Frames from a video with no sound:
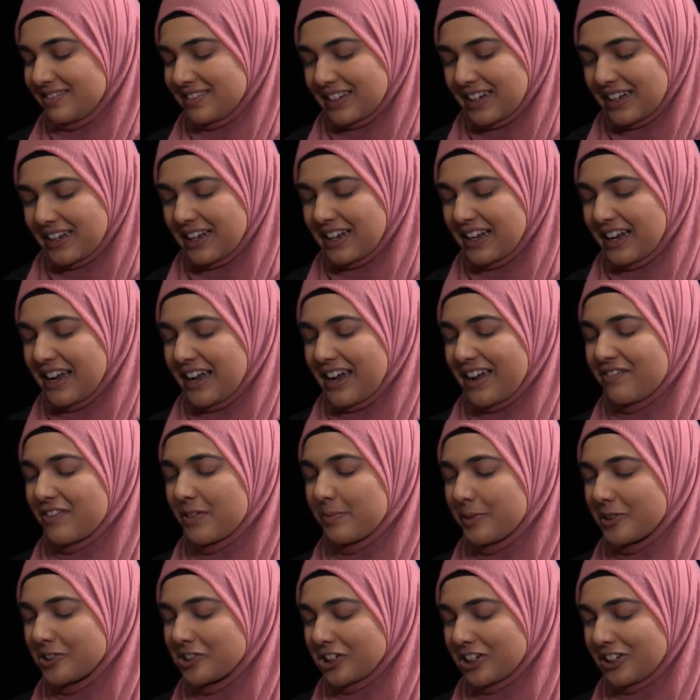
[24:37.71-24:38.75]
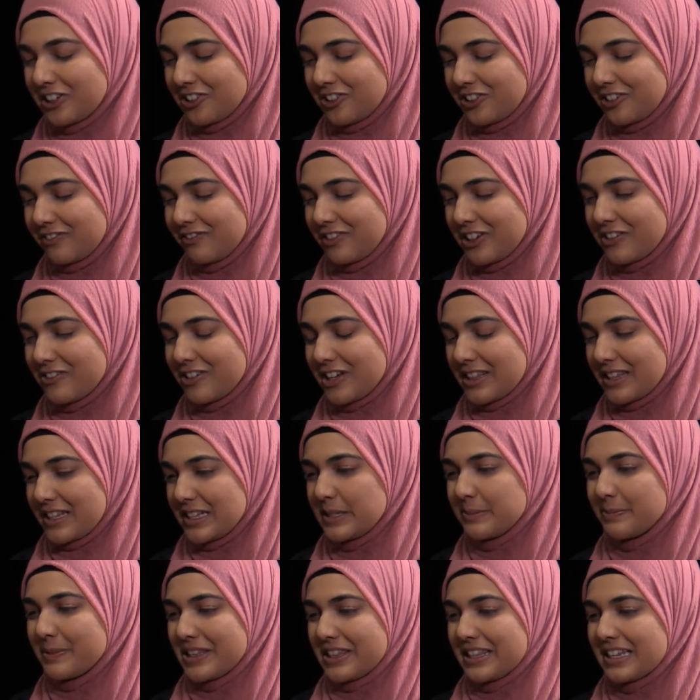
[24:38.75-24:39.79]
I have a particular view on
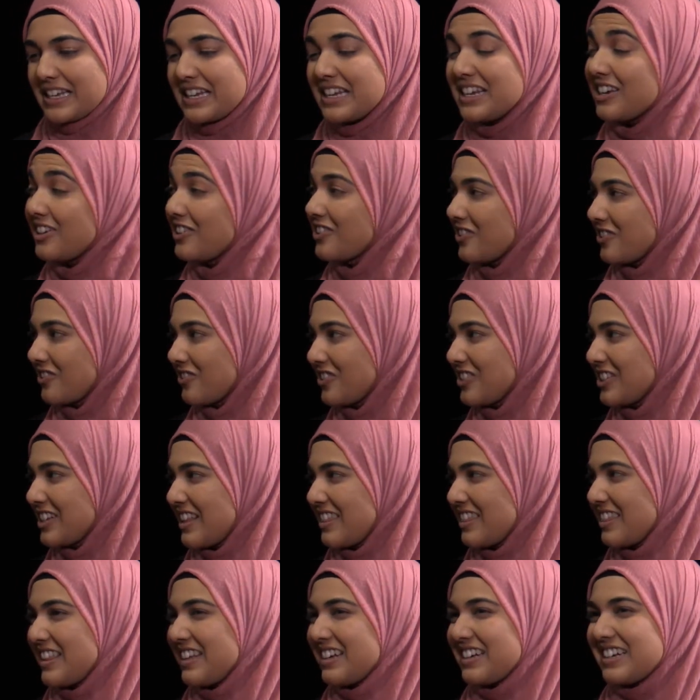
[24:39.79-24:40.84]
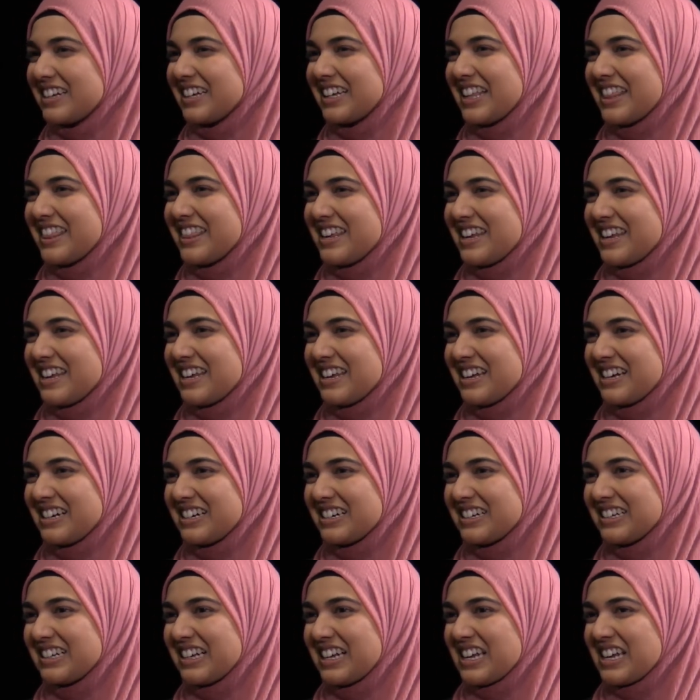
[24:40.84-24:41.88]
this, but the egos and the, the,
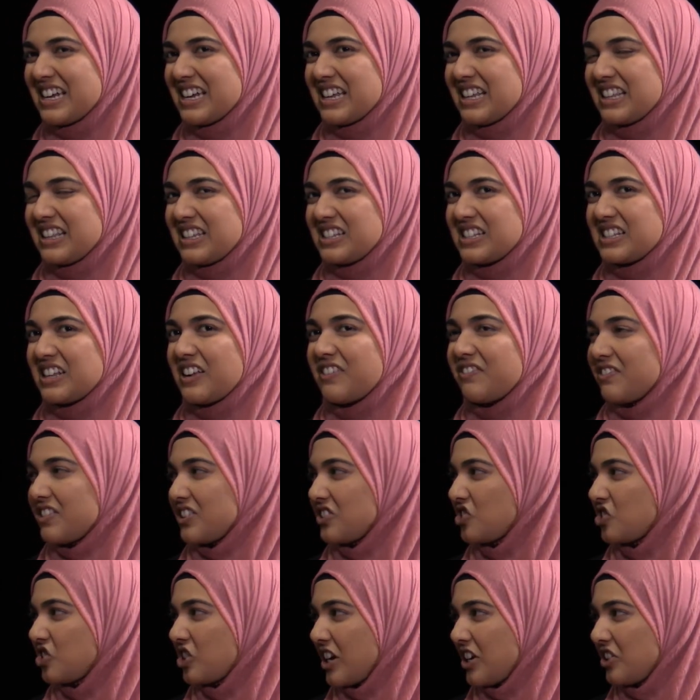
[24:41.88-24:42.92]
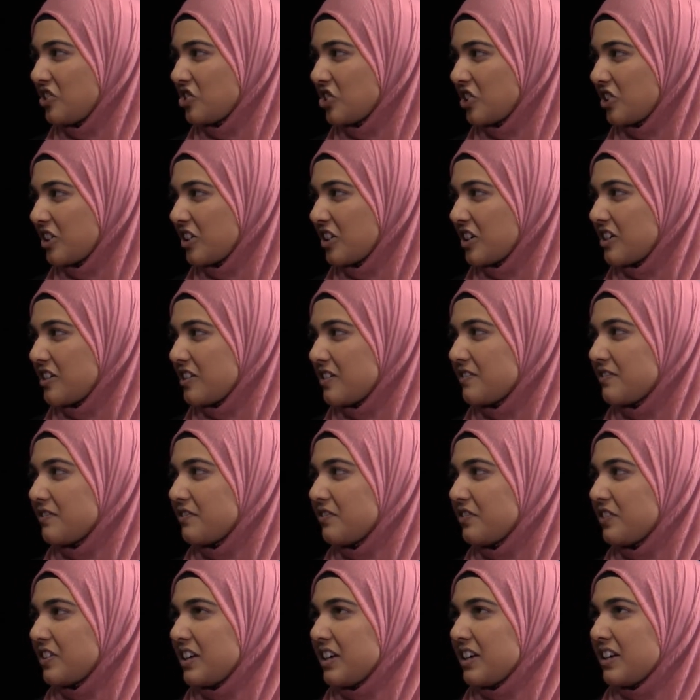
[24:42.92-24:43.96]
uh, the selfish nature
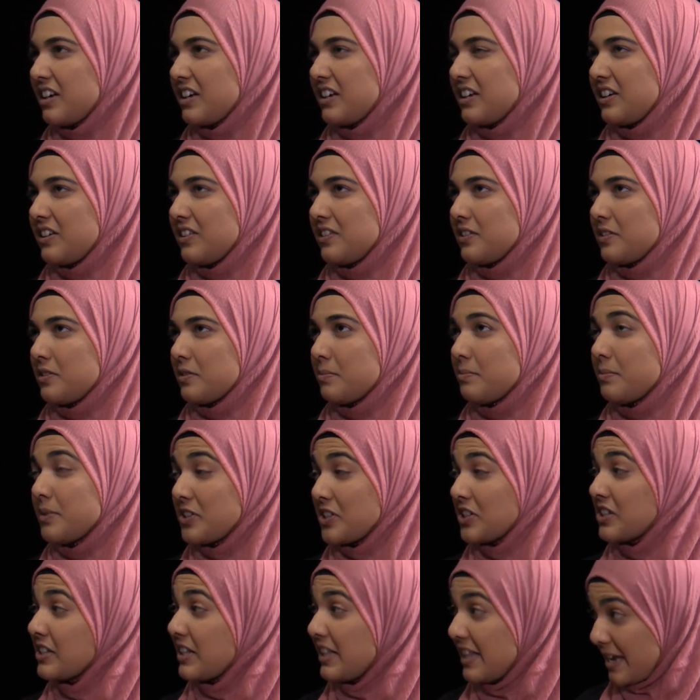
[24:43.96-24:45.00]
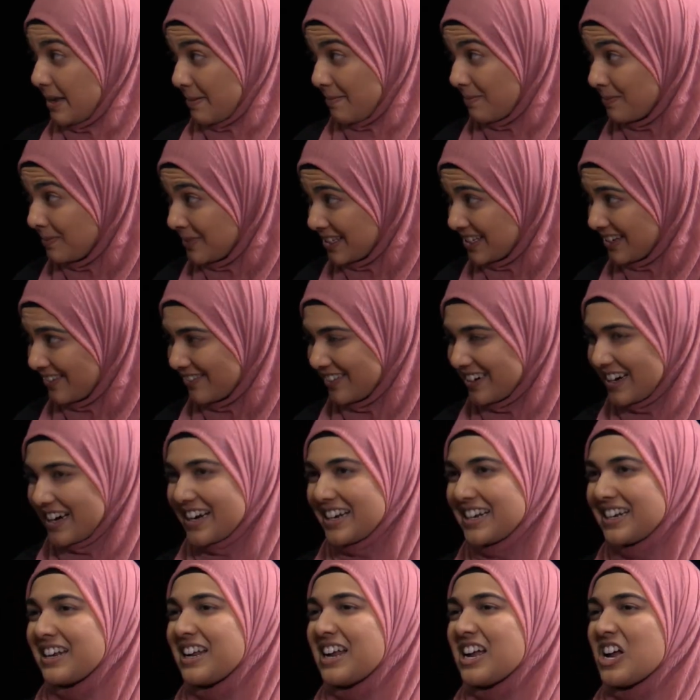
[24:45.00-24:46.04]
of, you know, Muslims,
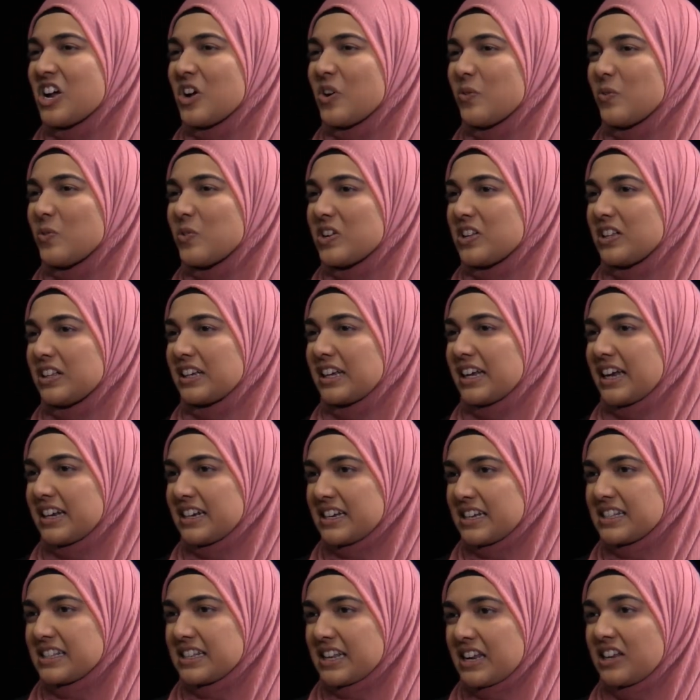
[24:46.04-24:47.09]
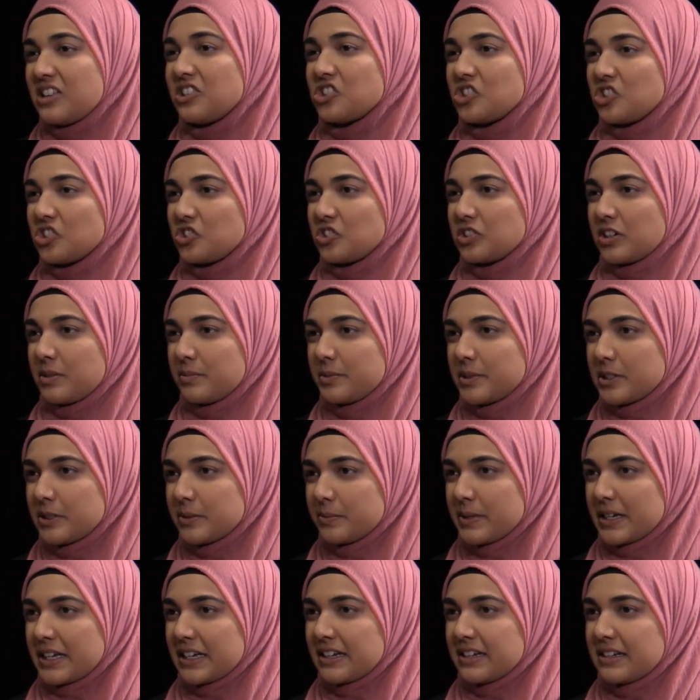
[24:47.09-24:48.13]
right, will get us into trouble
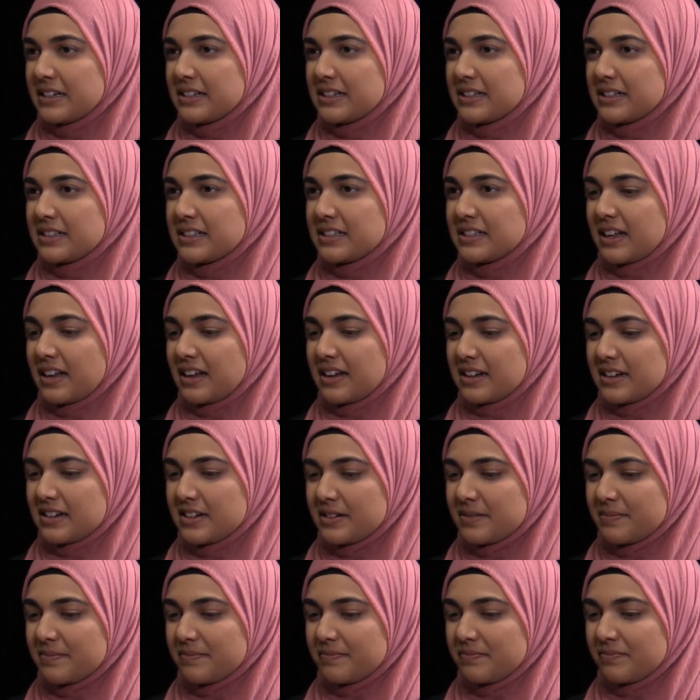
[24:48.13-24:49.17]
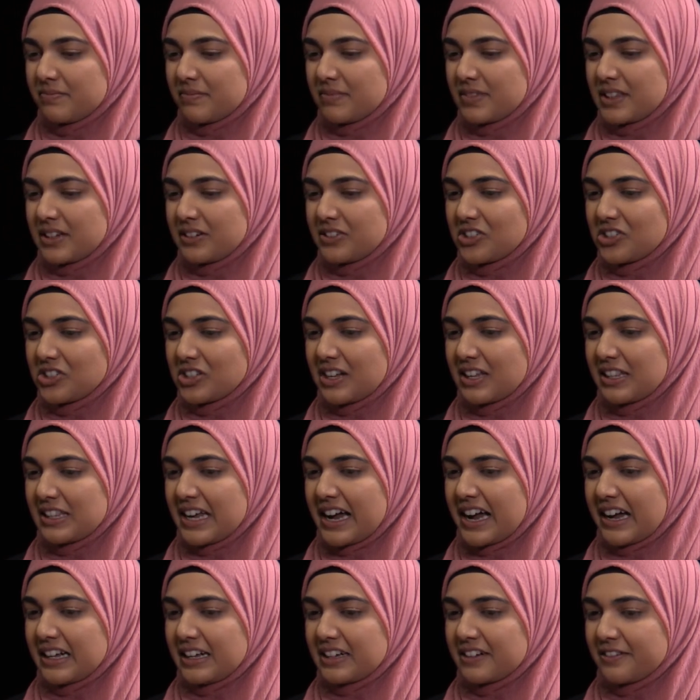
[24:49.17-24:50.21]
because um, there's a
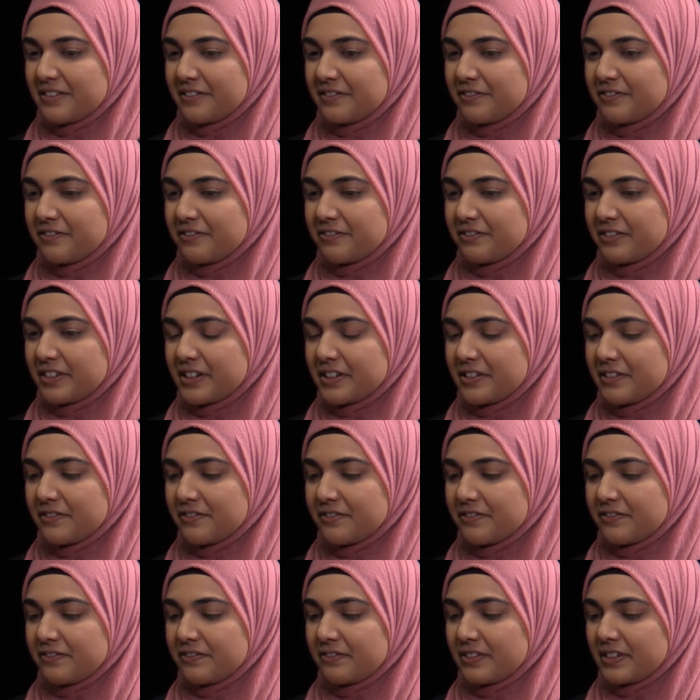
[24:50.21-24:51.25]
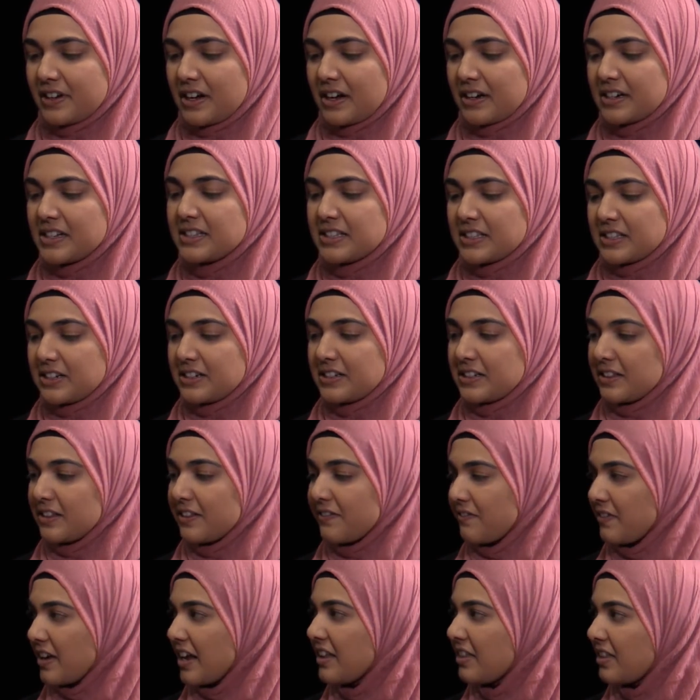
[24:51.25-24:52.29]
lack of, of honesty to the
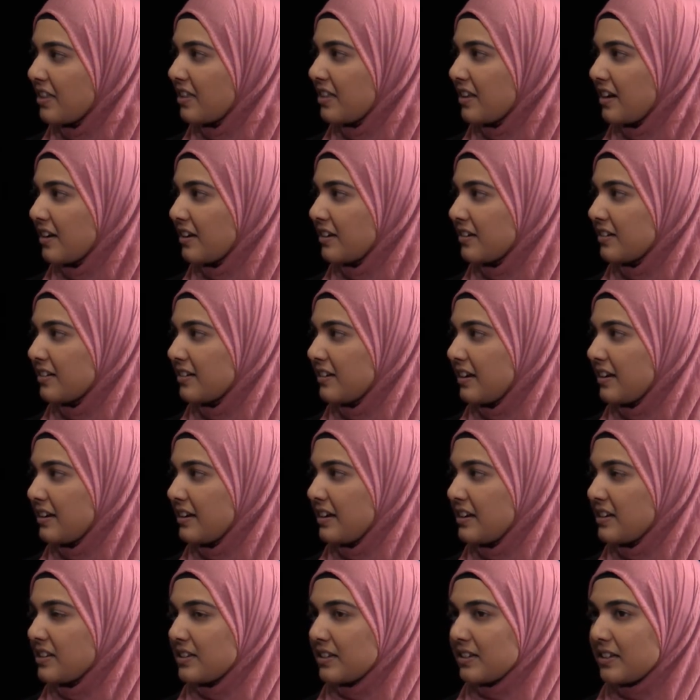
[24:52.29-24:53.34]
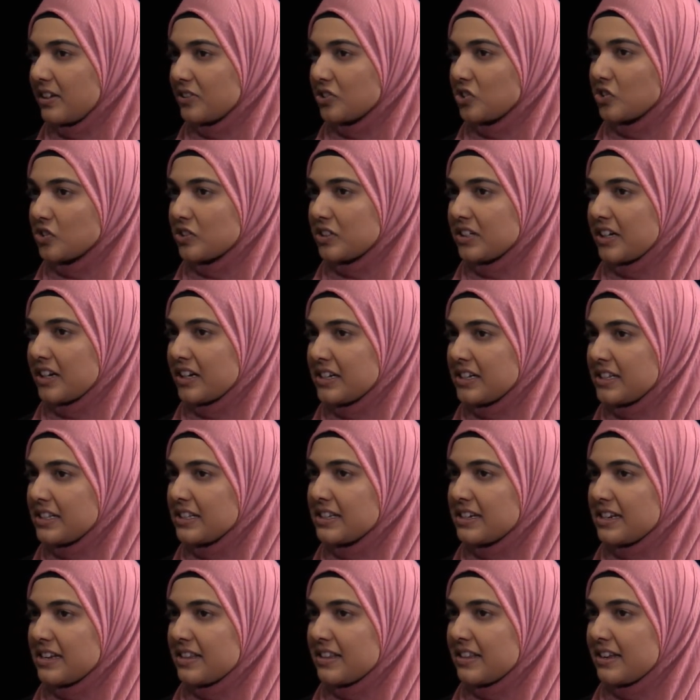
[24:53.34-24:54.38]
faith there and intellectual
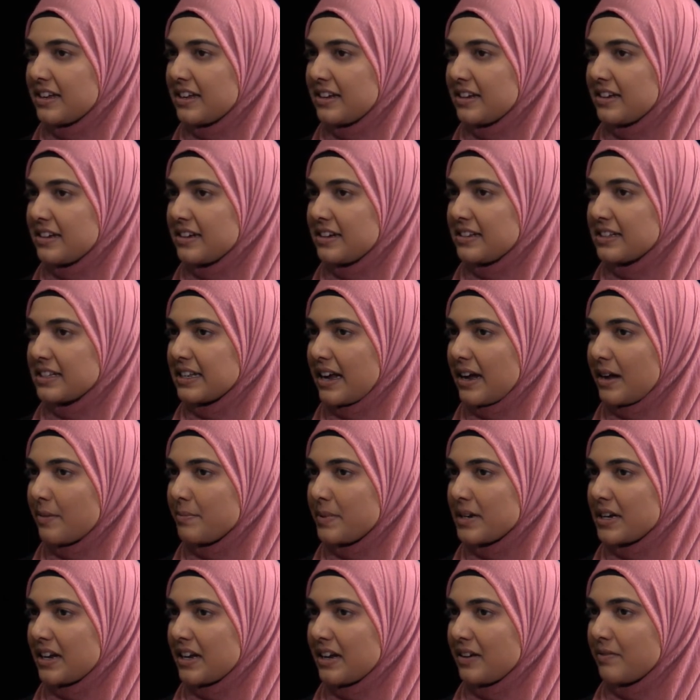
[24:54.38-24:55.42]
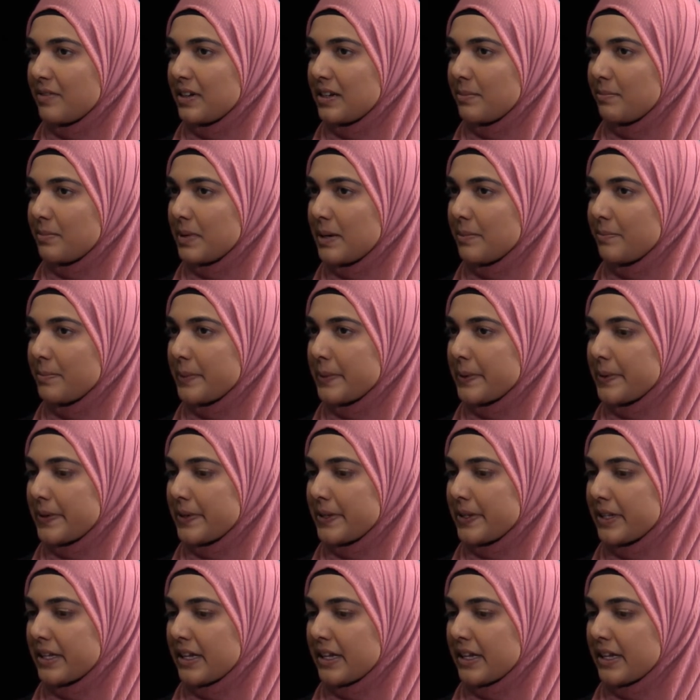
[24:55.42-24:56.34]
honesty that is happening when people